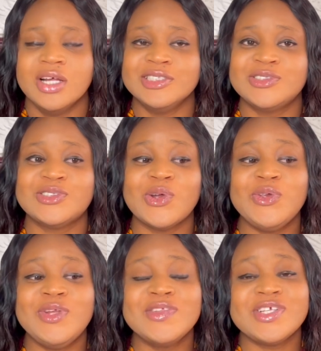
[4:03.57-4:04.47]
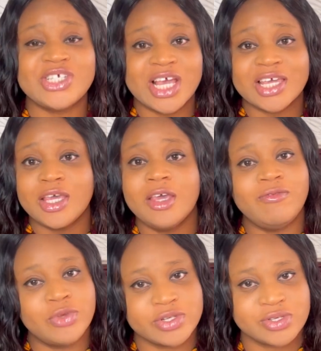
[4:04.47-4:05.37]
So you need to check if
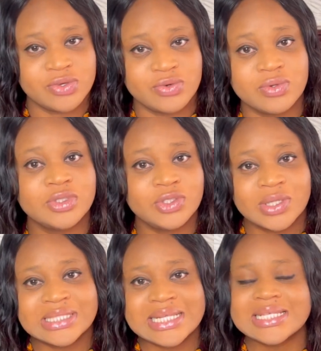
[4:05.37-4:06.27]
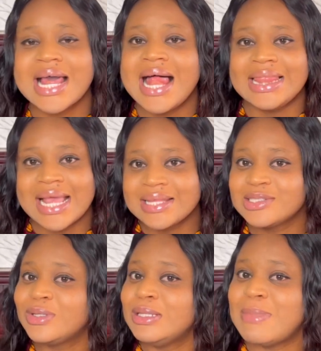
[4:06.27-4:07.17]
your school does it. Like the
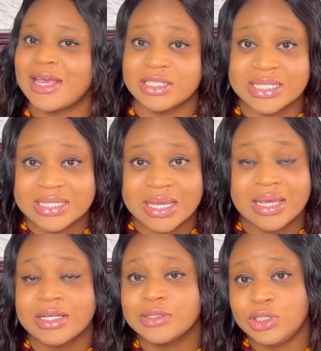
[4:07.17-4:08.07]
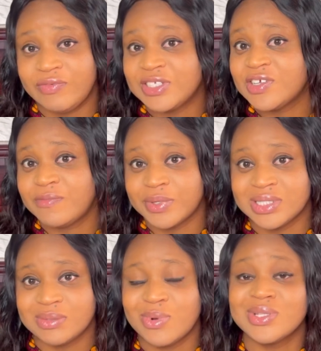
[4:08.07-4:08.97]
school in my city, University of
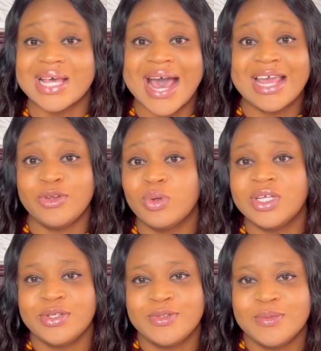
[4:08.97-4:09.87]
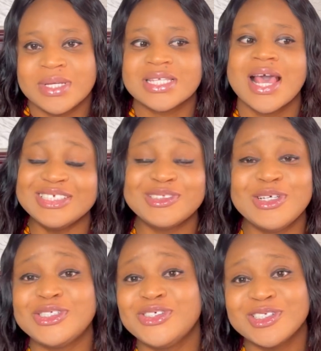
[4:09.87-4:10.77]
Portsmouth, I know they do it. So you
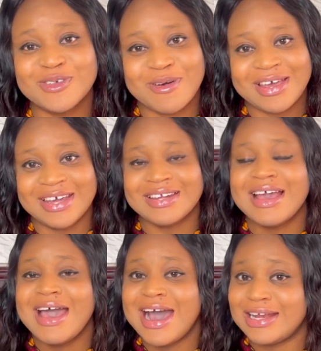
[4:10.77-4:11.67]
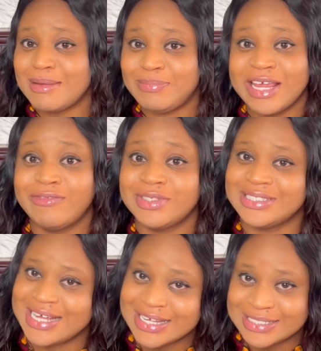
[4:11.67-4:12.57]
should just go ahead and apply for this
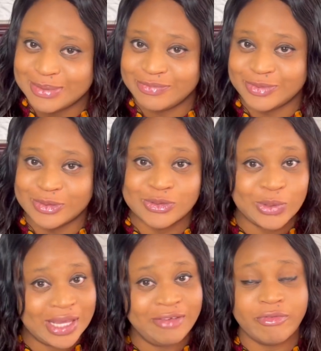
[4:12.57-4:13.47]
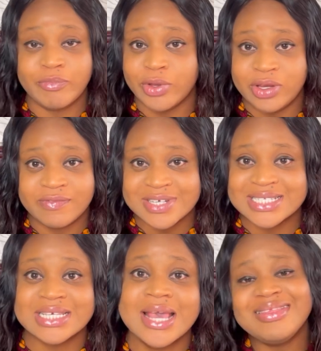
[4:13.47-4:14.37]
hardship funds, okay, from the
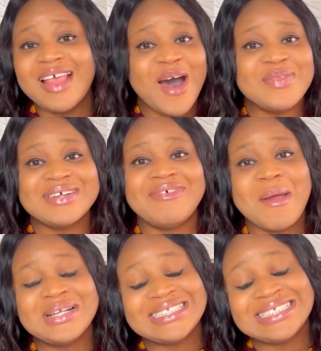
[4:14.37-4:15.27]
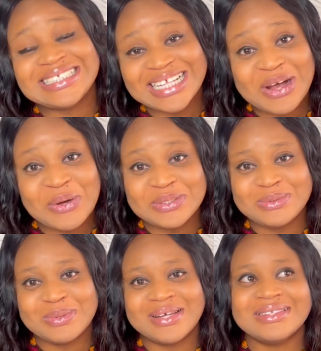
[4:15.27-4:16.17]
university. Now, the second
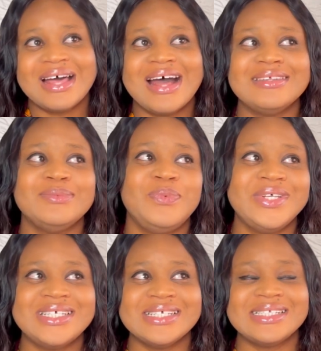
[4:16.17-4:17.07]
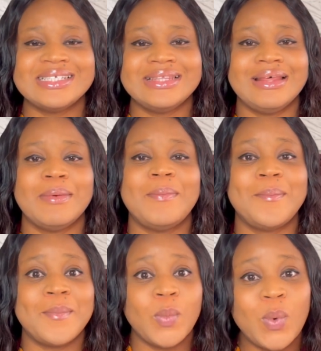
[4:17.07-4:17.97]
one, and which is the
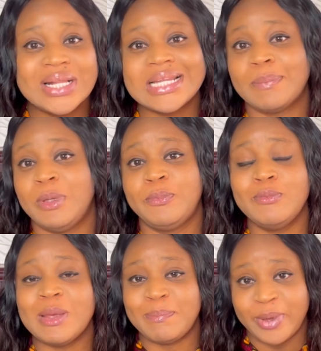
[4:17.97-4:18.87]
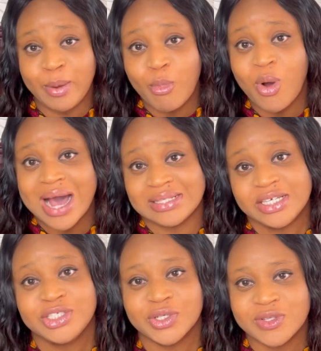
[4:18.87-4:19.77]
one that people may pay more
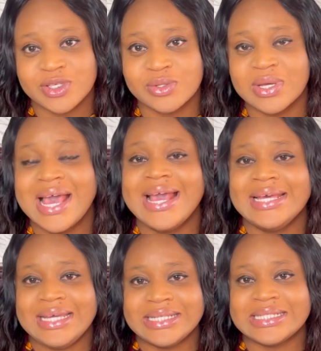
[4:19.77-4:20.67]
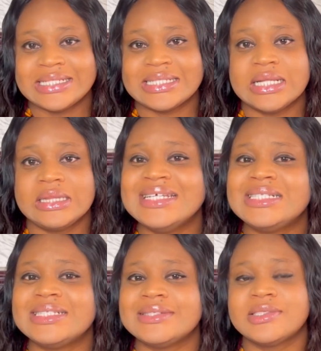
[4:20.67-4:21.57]
attention to, is
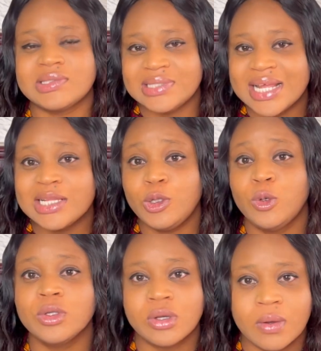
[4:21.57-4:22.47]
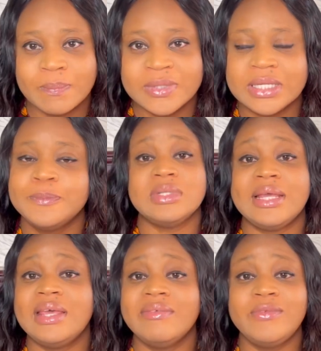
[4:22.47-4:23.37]
this student loan company. They
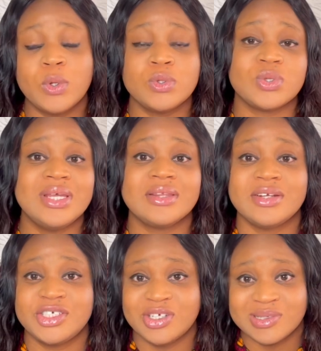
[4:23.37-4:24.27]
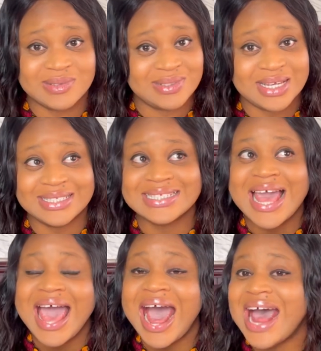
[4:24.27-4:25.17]
give loan to international students,
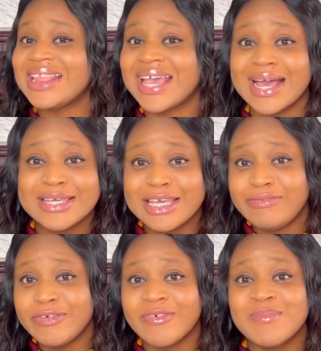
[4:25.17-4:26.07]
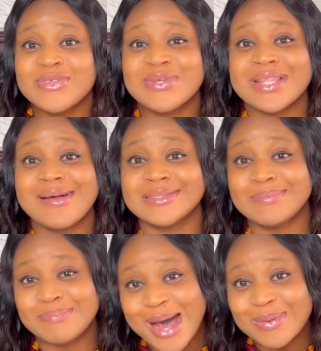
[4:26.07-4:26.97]
and they can give you from
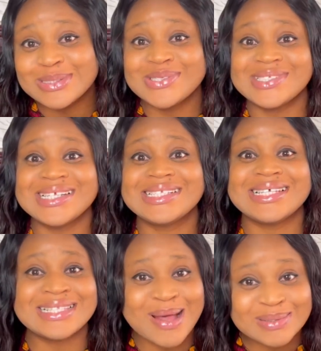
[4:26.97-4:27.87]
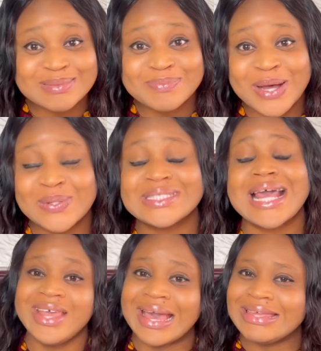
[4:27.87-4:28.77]
£2,000 to £60,000.
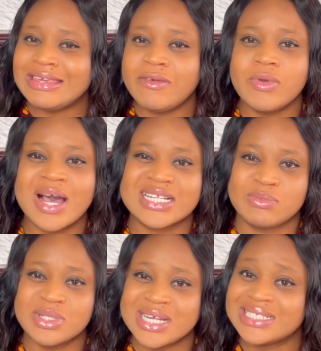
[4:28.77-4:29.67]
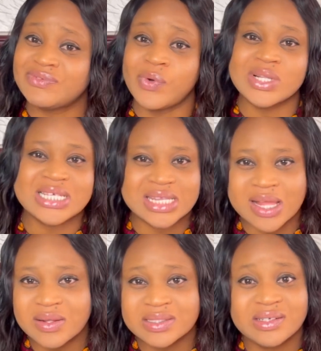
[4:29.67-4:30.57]
They can give you as much as
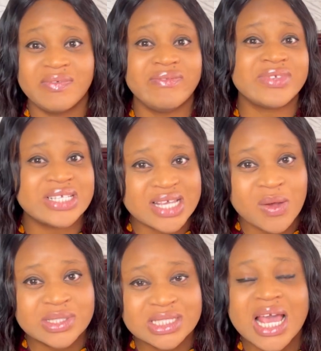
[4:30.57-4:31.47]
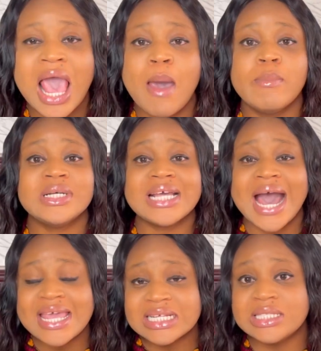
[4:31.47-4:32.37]
40,000, 50,000, but the
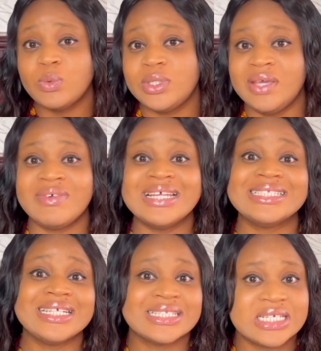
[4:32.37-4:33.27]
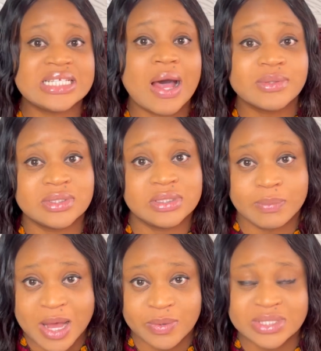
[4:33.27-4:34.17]
highest they will give is
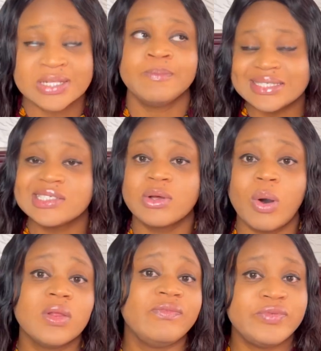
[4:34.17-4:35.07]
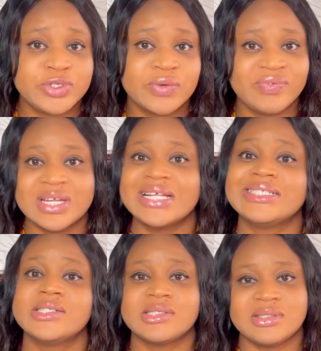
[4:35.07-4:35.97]
£60,000. This is called Future
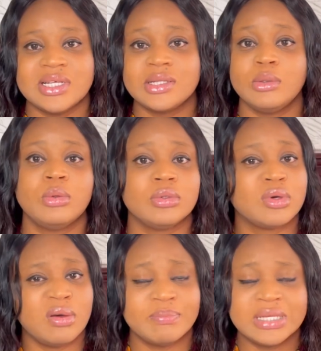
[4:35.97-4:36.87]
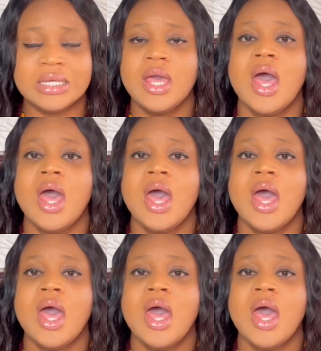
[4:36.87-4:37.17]
Finance Student Loan Company.